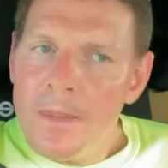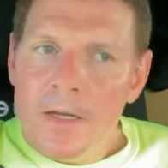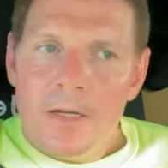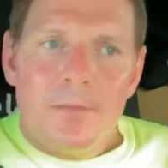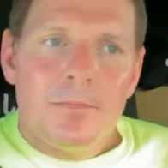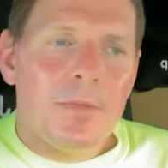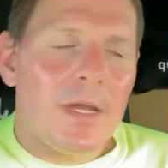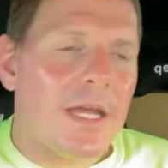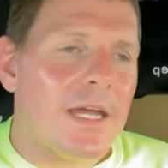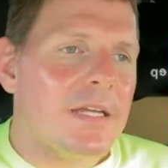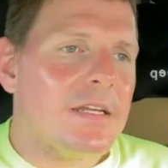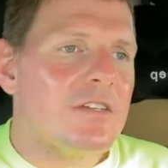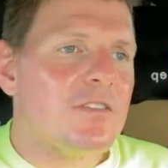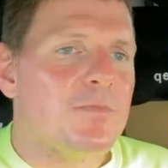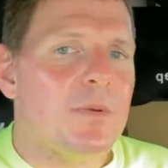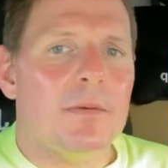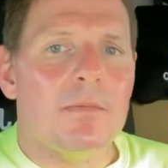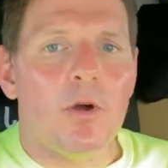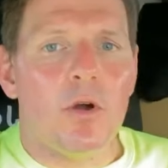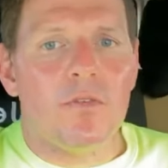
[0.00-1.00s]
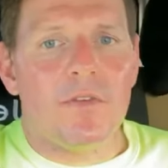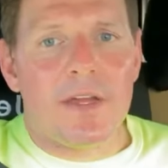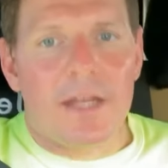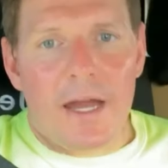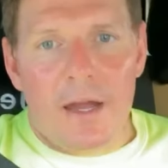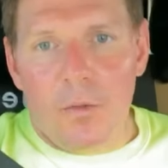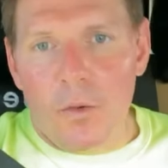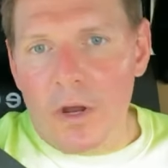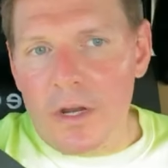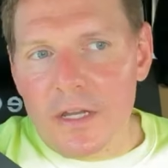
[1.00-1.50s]
Man, it's been motivated.
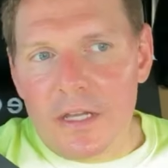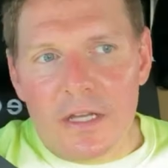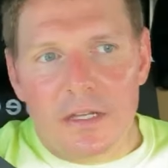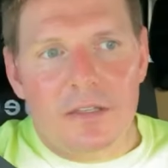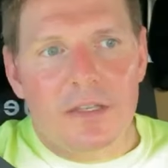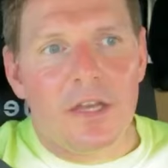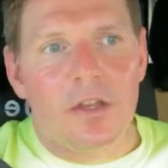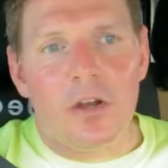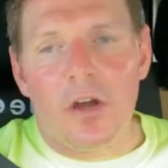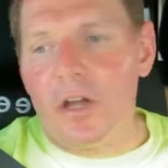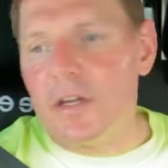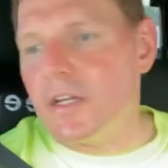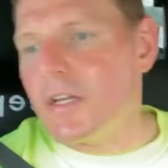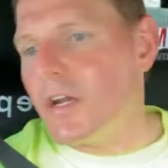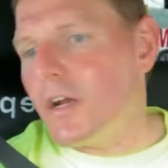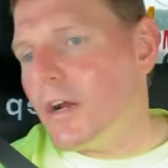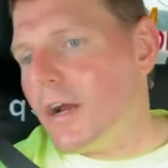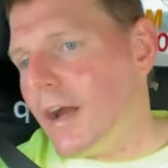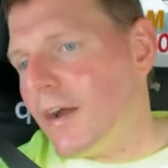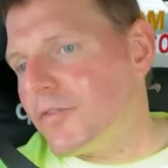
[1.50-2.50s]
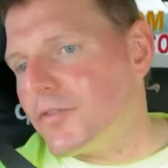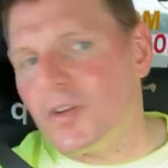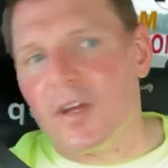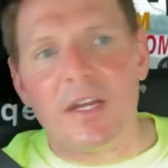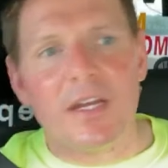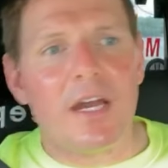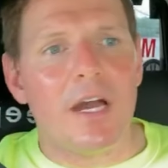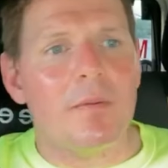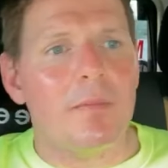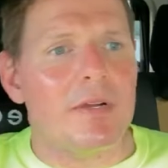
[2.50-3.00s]
I wanted to get on here after I
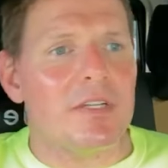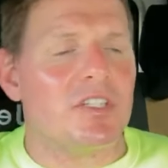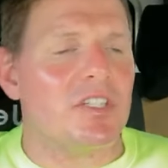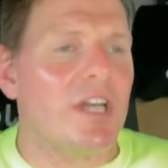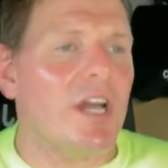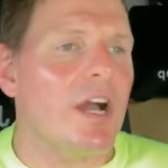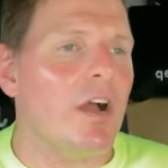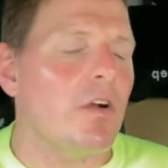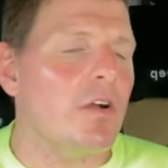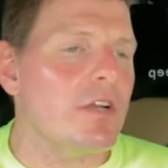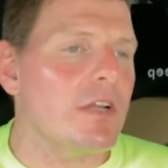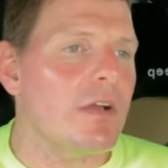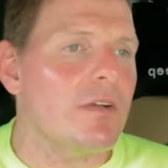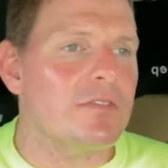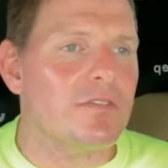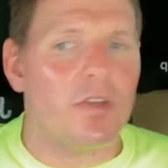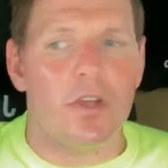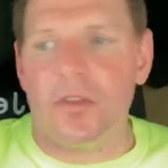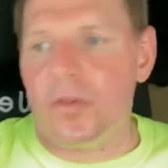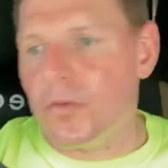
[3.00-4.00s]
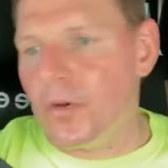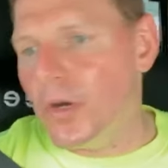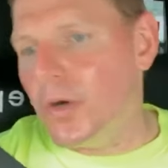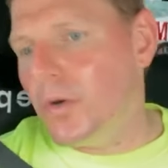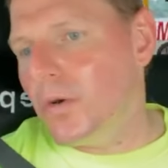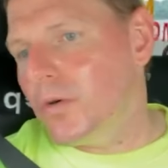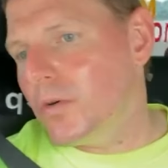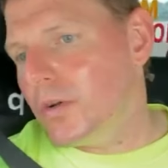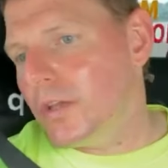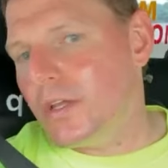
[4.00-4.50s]
got my shower and I was on the
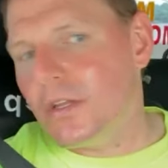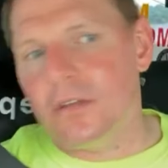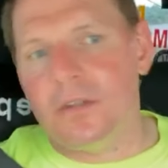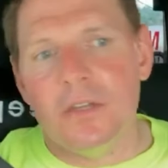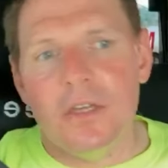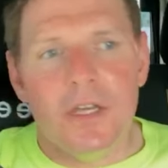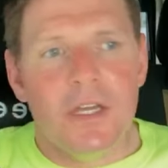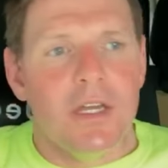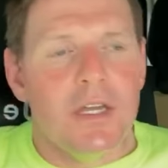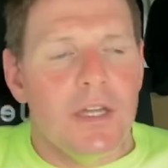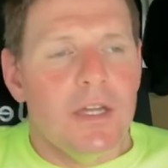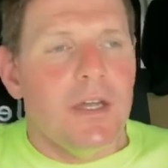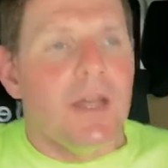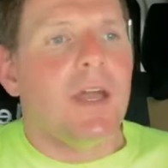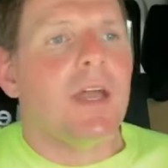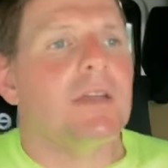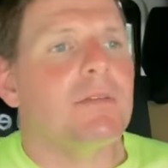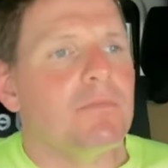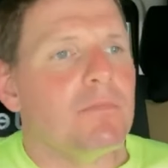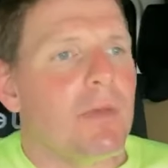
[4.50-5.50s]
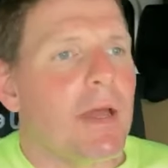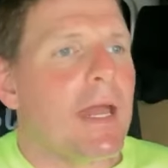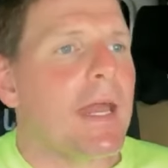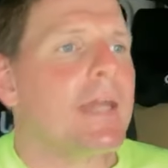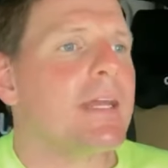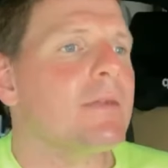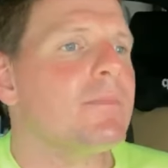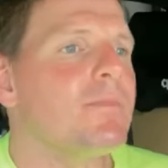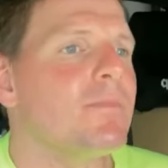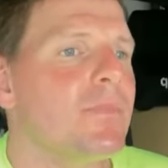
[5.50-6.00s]
road and heading
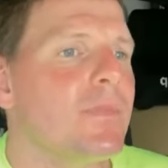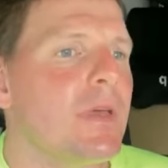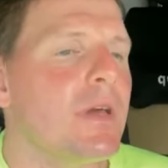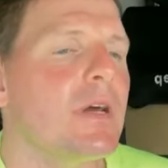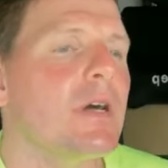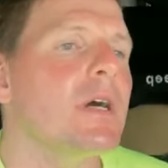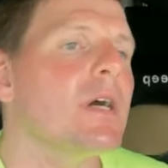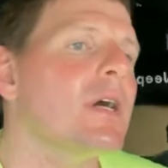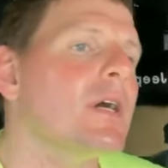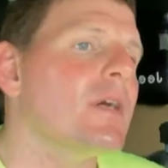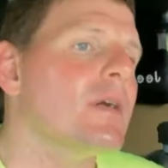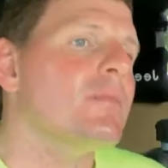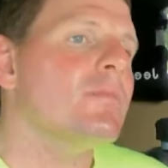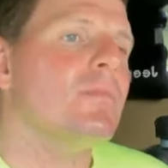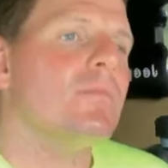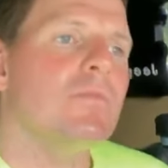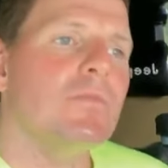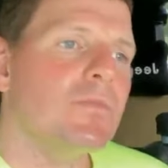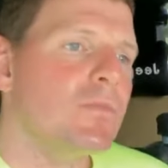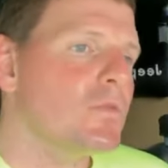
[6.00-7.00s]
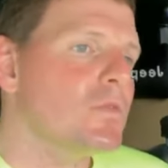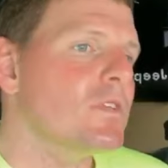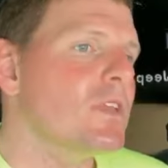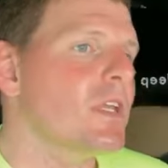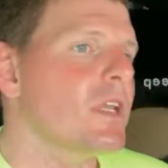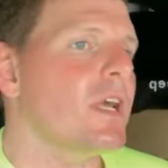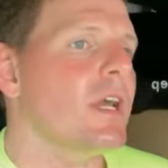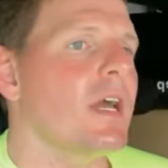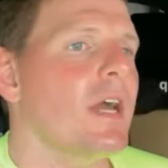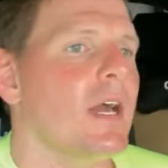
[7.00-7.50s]
back. I
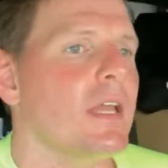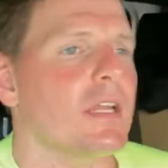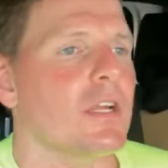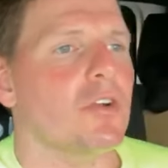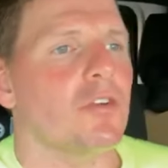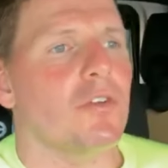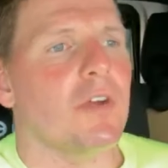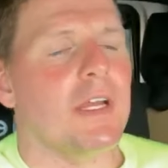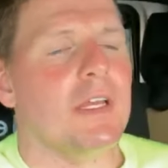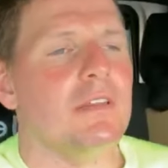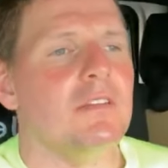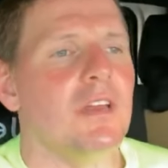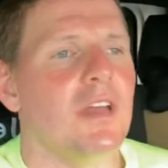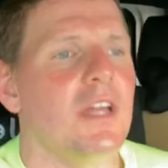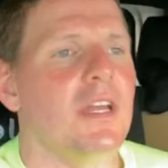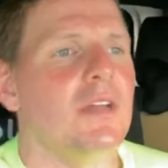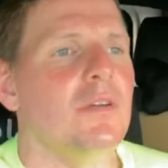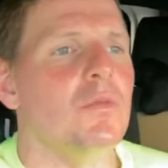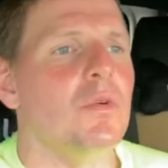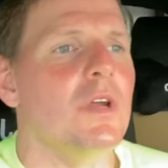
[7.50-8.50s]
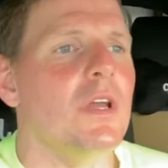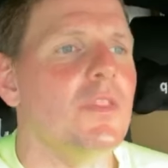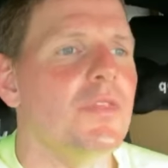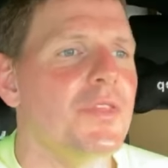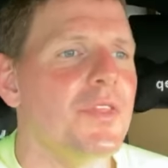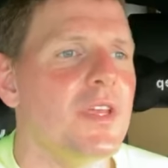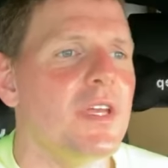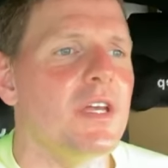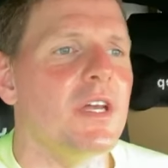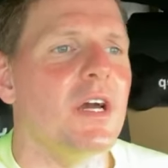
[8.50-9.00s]
had a great day with
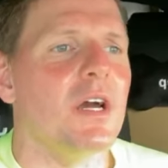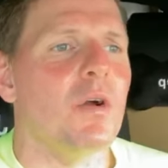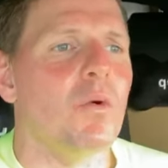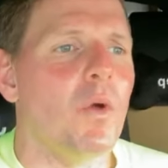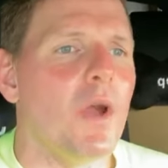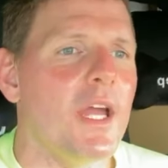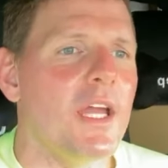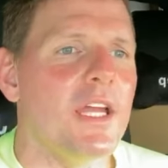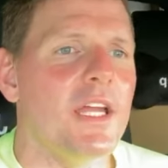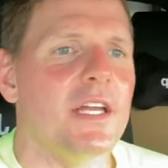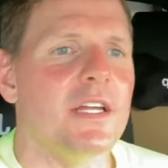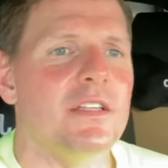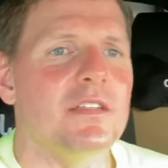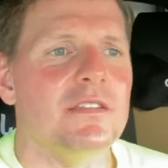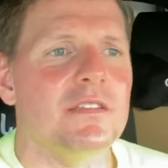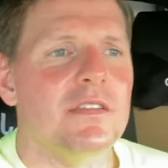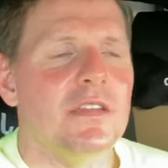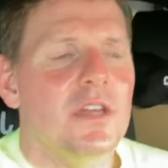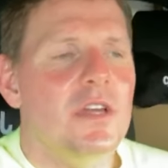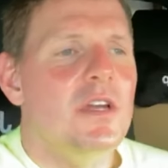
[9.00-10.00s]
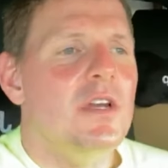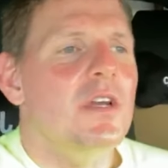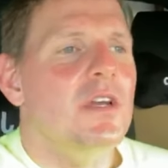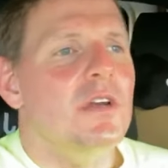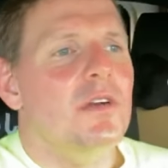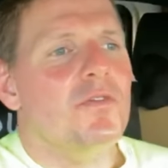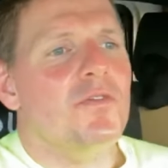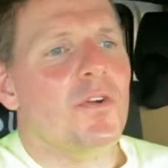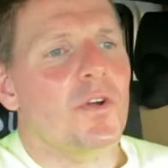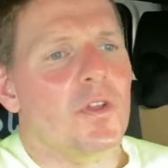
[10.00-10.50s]
the weigh-ins
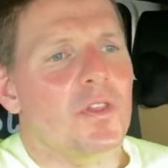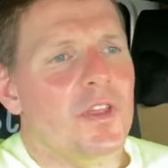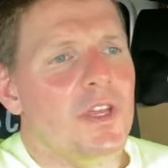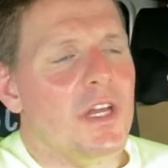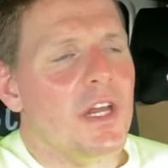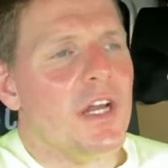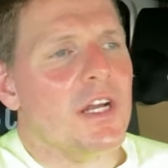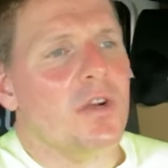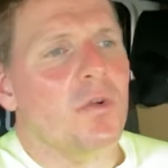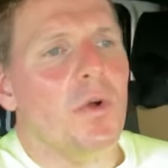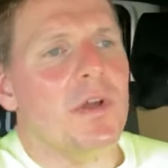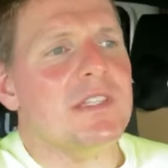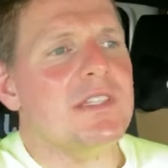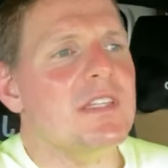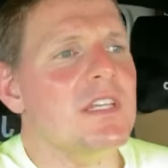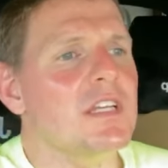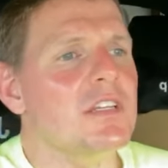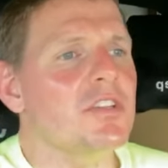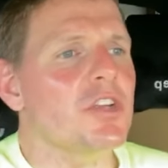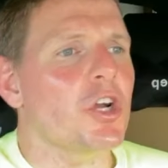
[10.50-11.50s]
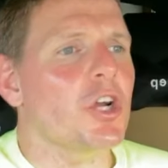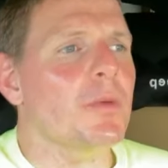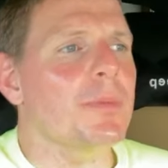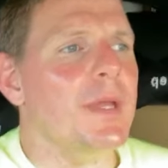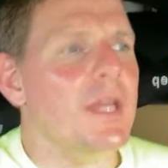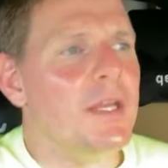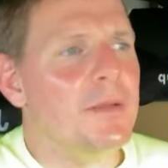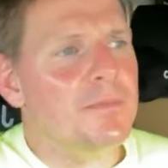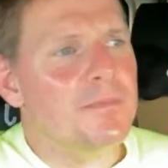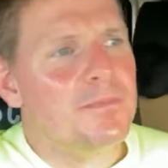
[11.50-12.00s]
for the Quincy Derby.